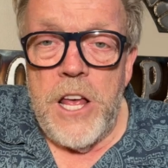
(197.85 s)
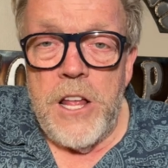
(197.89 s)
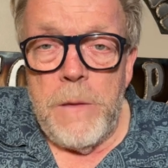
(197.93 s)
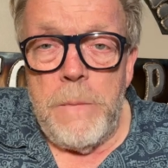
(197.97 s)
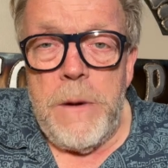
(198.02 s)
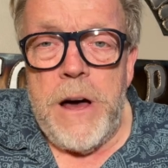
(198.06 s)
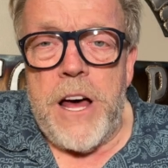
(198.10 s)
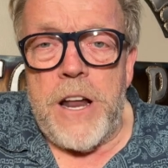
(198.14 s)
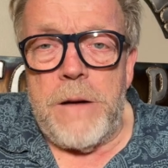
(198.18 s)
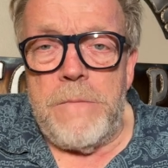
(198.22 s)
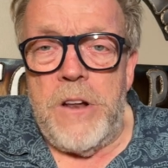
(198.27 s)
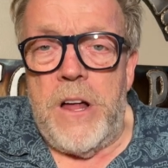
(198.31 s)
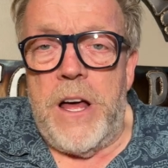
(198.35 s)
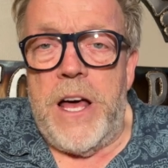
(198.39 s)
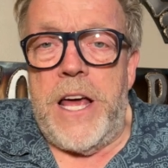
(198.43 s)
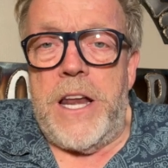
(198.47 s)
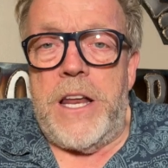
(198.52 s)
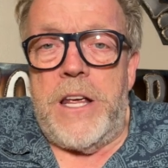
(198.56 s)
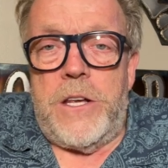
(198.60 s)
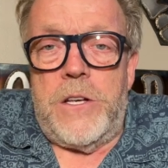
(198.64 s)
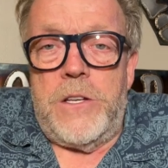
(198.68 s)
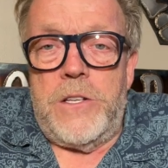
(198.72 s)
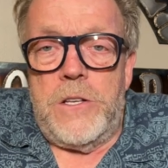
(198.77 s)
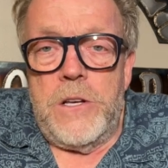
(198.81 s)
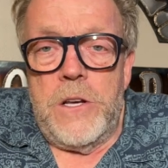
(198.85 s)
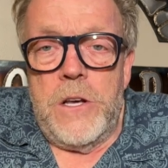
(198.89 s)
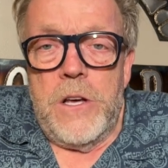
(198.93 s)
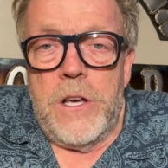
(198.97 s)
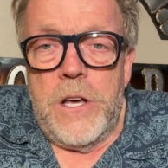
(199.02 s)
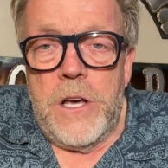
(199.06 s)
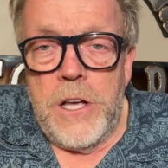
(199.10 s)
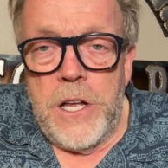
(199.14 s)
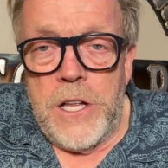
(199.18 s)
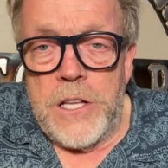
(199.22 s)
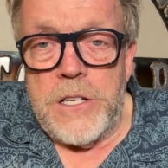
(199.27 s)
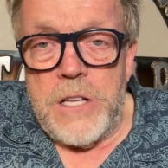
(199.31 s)
Bottom line is,
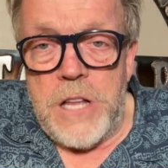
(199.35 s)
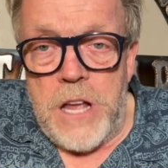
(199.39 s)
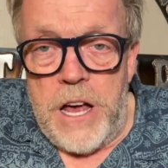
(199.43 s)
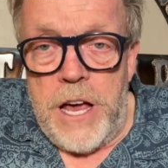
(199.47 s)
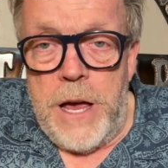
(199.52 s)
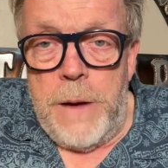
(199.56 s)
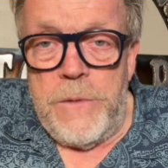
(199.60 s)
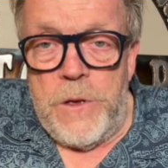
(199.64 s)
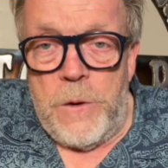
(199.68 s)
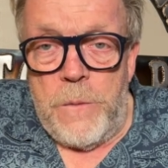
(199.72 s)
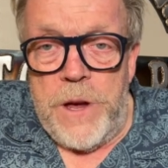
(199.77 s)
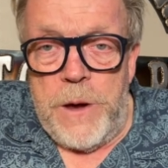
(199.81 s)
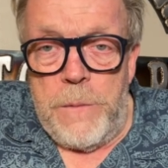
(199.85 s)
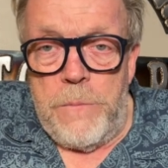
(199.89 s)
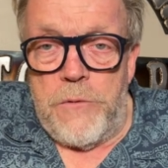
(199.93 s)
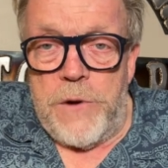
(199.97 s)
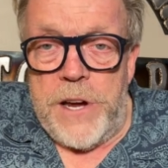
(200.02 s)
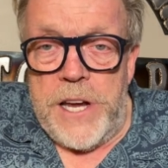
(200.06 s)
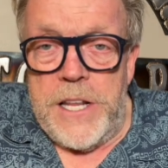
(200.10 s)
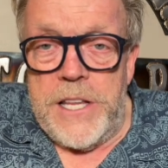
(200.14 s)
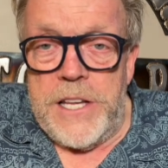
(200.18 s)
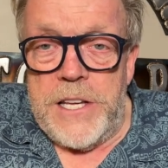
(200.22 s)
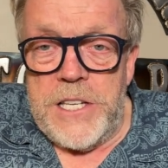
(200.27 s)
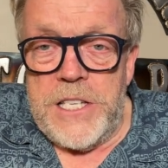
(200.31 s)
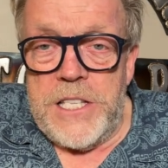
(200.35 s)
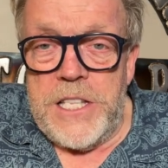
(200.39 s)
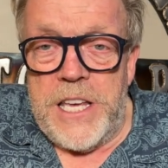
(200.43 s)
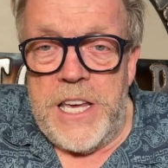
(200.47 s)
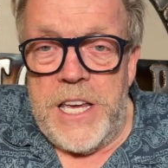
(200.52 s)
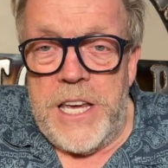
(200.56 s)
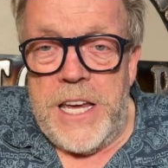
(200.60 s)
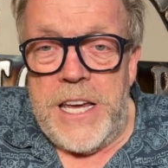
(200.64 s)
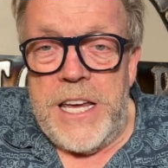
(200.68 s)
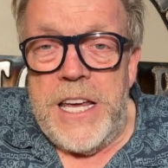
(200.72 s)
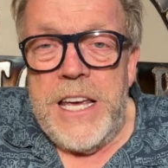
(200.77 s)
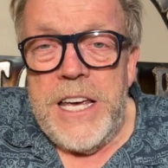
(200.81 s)
it's time that we bring this
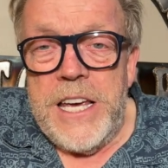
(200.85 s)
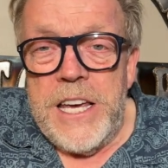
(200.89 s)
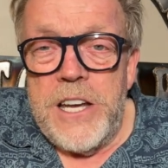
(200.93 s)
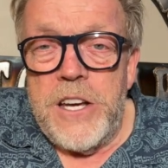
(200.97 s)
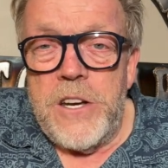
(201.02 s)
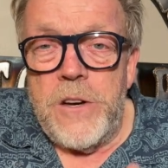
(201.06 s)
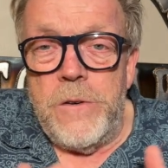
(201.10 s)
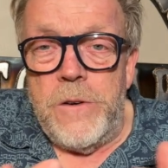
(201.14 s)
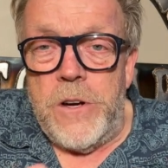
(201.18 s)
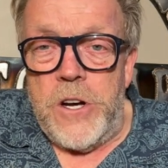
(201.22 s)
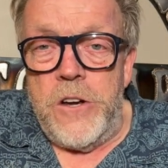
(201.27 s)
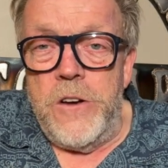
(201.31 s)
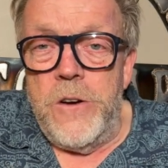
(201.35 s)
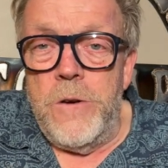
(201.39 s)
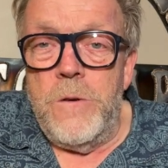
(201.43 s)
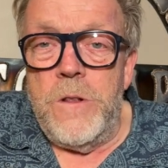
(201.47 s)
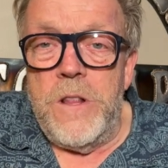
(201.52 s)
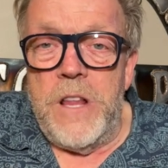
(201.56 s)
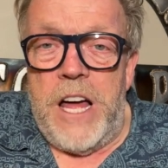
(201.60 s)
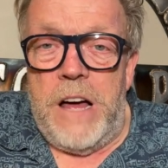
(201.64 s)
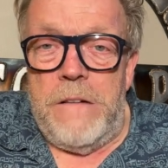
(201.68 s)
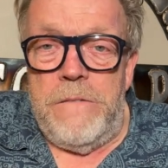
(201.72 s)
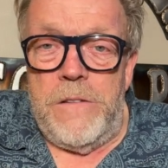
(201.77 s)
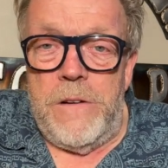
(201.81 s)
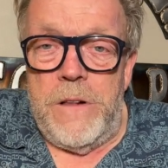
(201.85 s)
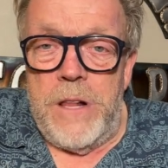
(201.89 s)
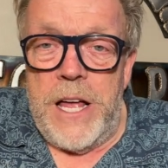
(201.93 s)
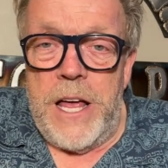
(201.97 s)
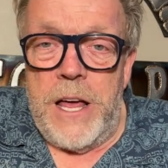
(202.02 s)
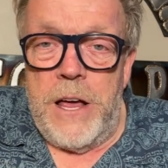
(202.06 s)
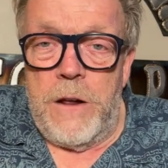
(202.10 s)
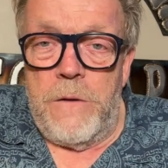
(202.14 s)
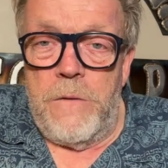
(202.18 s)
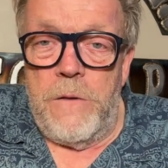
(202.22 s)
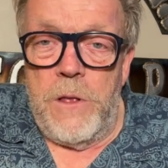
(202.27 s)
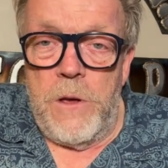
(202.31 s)
thing to a new level.
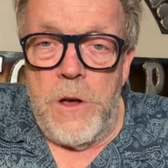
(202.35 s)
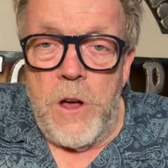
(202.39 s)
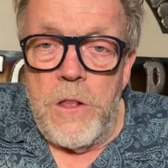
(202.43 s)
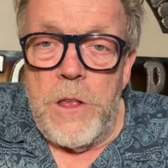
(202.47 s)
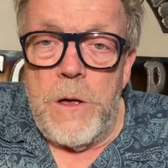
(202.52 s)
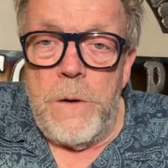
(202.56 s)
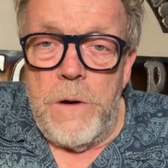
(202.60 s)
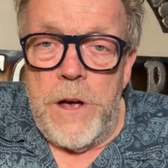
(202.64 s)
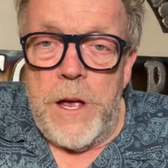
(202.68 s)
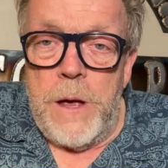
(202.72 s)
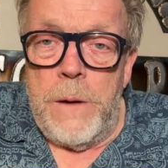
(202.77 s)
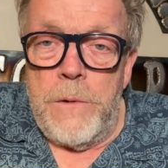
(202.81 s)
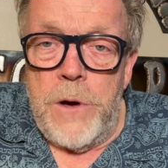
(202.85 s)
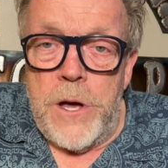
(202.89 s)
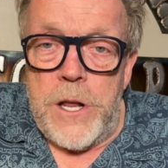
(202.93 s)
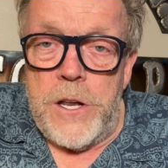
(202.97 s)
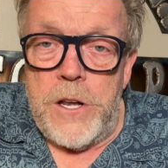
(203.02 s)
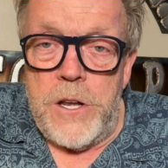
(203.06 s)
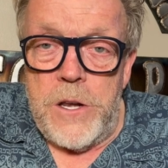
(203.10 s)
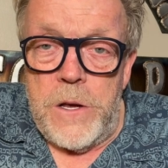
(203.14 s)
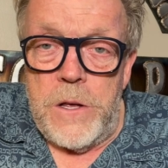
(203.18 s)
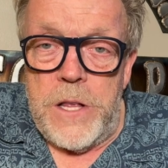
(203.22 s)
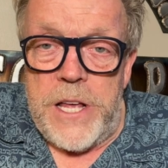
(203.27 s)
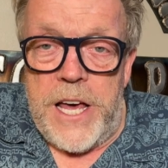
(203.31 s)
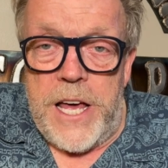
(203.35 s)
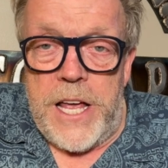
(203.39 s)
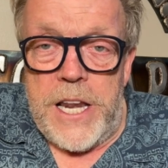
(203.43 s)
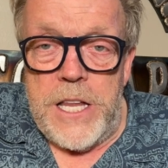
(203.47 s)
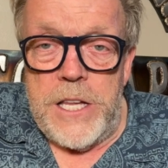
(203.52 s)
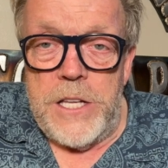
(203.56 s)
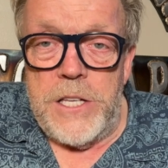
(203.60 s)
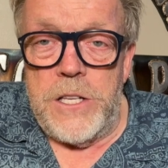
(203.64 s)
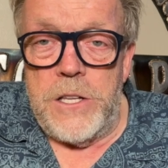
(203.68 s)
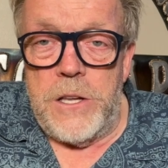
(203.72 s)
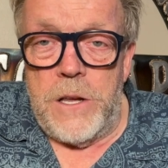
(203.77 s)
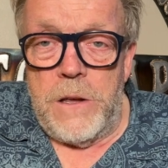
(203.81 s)
And the only way I'm going to do that
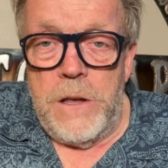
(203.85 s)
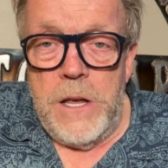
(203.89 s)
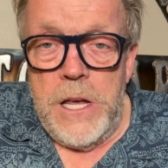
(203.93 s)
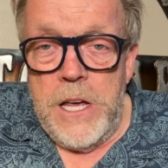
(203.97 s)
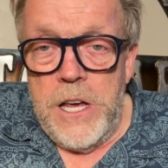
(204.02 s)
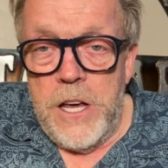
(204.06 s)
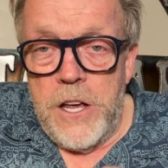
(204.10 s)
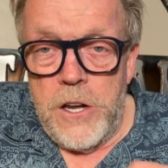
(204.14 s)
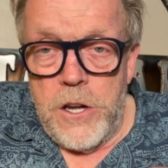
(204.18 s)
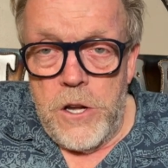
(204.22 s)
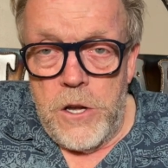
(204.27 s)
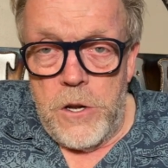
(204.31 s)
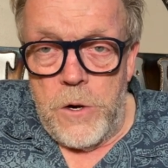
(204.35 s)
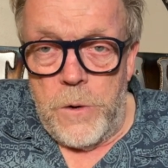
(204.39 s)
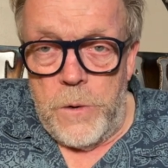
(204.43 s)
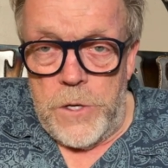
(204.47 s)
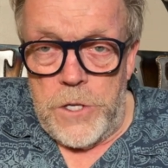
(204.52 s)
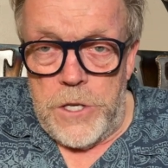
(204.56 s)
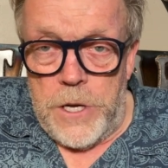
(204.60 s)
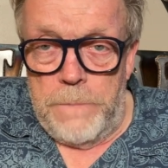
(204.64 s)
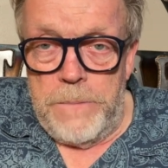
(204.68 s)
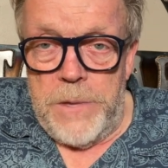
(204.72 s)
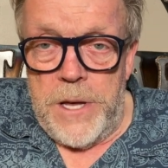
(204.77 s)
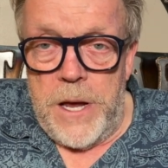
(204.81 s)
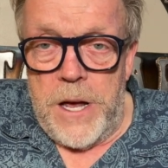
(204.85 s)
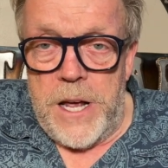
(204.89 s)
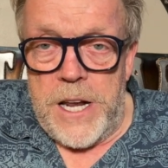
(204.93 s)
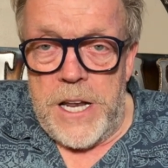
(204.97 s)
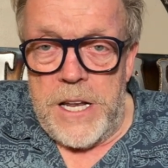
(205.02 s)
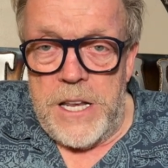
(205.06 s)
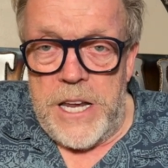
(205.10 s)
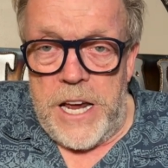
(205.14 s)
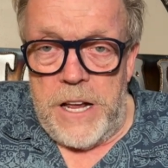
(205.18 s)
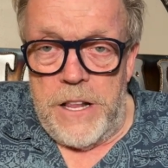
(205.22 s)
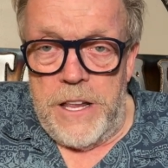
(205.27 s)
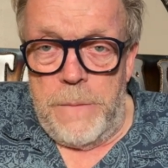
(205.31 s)
is to do something on a
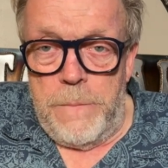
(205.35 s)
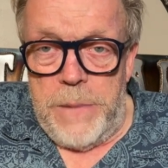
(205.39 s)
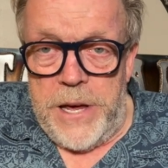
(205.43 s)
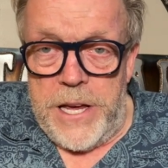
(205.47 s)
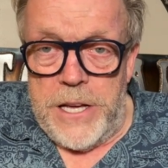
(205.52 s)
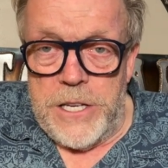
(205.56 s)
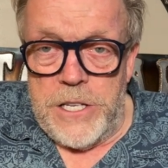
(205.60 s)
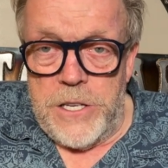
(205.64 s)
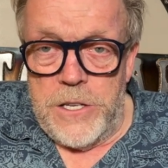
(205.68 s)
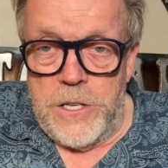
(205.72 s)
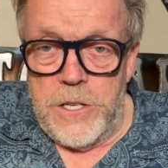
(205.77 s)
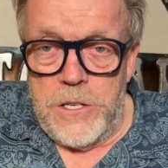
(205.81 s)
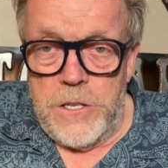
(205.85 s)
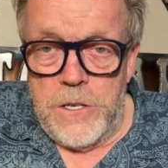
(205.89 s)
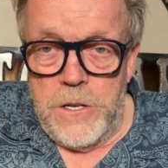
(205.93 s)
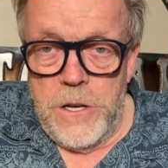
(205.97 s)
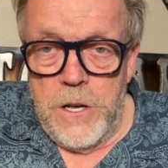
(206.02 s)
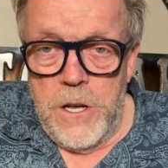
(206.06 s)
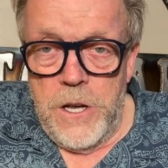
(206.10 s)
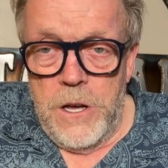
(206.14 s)
daily basis.